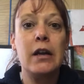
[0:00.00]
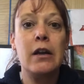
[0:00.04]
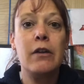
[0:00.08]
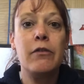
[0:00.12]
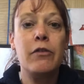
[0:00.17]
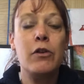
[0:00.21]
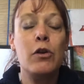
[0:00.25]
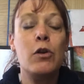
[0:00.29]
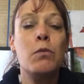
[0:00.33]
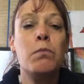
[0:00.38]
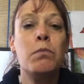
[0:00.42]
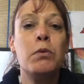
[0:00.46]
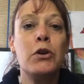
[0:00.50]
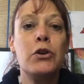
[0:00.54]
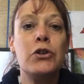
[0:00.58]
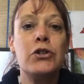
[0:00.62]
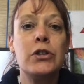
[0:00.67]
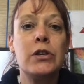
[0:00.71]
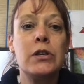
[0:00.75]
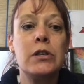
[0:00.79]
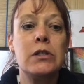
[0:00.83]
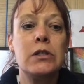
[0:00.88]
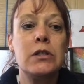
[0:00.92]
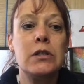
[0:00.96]
If you
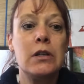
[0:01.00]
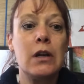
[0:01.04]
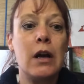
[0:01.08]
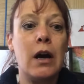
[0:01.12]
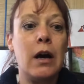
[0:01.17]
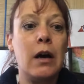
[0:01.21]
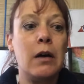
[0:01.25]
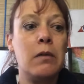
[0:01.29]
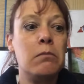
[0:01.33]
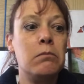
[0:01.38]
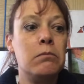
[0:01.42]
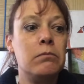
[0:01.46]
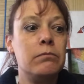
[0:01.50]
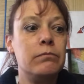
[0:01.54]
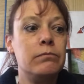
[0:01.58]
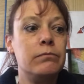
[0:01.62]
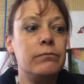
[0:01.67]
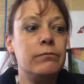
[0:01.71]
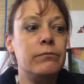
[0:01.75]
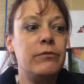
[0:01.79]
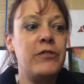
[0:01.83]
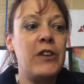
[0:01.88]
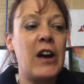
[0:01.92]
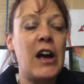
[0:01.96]
purchase
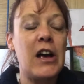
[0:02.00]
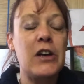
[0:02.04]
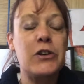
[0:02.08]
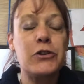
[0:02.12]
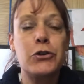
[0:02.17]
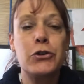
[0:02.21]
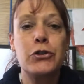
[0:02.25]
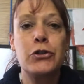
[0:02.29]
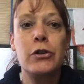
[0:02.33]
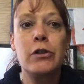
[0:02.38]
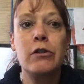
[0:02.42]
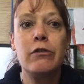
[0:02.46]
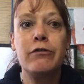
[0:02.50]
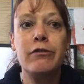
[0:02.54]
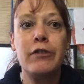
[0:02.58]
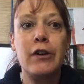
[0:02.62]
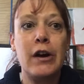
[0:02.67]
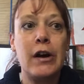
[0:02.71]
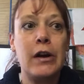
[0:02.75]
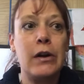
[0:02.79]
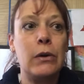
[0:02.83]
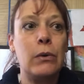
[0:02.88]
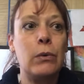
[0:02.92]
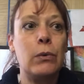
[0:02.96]
Faster to the
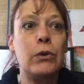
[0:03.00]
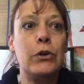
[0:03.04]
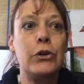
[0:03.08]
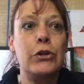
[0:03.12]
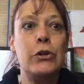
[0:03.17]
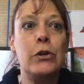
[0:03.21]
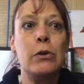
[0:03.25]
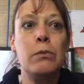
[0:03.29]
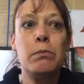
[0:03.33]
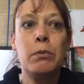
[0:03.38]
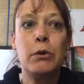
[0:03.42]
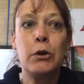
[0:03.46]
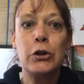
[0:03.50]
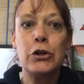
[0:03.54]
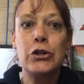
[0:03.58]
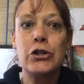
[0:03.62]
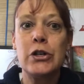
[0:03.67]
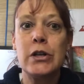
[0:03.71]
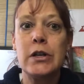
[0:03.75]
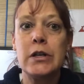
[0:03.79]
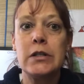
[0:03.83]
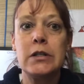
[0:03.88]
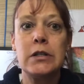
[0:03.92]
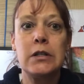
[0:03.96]
Fun, or you
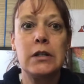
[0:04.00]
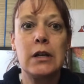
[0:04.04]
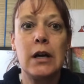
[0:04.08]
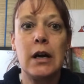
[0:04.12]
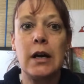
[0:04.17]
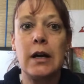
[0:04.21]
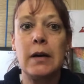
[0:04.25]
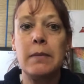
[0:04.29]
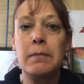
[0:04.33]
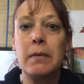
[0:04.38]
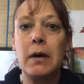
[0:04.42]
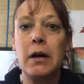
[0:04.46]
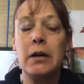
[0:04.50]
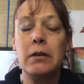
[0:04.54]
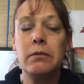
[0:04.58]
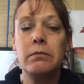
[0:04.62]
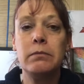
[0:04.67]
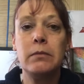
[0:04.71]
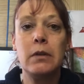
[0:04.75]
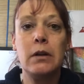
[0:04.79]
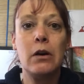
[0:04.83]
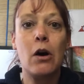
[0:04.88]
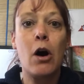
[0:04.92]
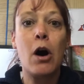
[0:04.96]
purchase a
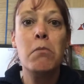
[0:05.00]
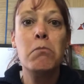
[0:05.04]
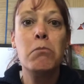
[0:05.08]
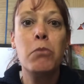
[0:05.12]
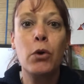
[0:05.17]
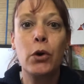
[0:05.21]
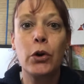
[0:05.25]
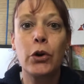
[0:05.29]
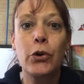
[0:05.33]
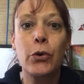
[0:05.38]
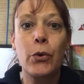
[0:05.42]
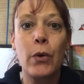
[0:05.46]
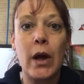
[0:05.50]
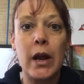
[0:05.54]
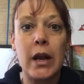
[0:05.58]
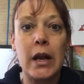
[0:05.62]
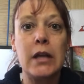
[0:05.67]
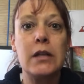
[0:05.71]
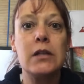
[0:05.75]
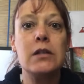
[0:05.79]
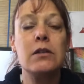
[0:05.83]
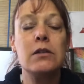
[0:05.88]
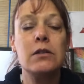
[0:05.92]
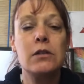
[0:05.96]
onboard
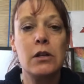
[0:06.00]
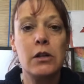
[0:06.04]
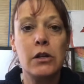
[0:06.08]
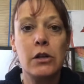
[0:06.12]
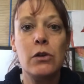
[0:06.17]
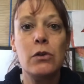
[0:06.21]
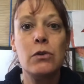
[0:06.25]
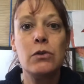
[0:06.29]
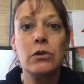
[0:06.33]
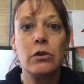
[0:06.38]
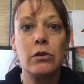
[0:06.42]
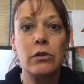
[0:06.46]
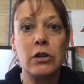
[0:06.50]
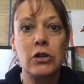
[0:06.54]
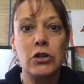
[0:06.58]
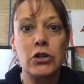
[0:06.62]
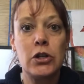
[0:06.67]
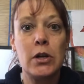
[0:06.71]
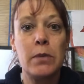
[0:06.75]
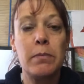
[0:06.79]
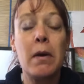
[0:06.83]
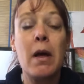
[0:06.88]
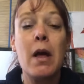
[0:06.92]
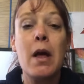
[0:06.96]
credit to use on the
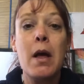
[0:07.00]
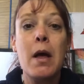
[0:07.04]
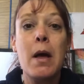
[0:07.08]
ship,